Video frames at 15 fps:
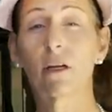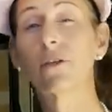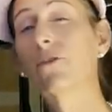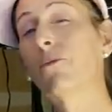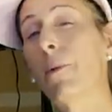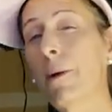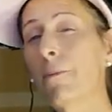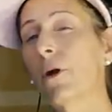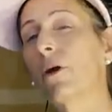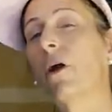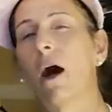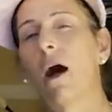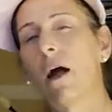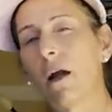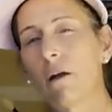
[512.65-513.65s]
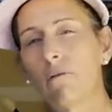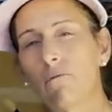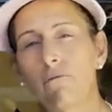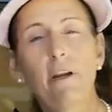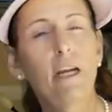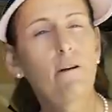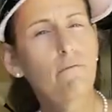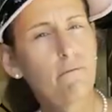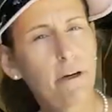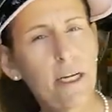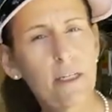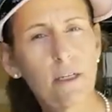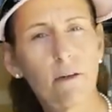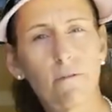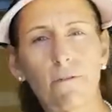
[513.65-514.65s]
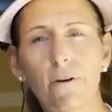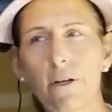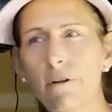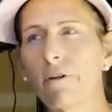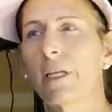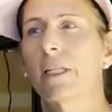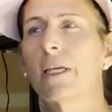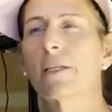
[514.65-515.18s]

Because remember, our real reason for doing